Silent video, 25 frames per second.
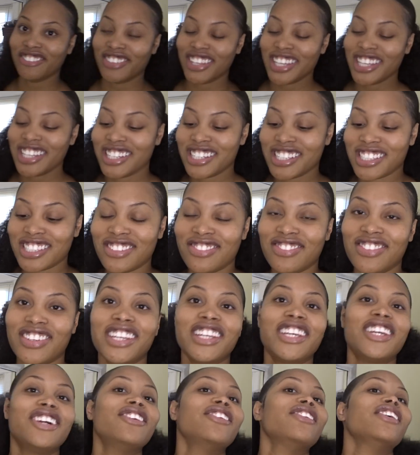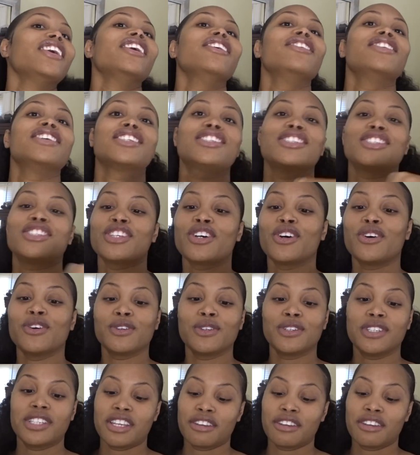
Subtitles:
in this video, it was so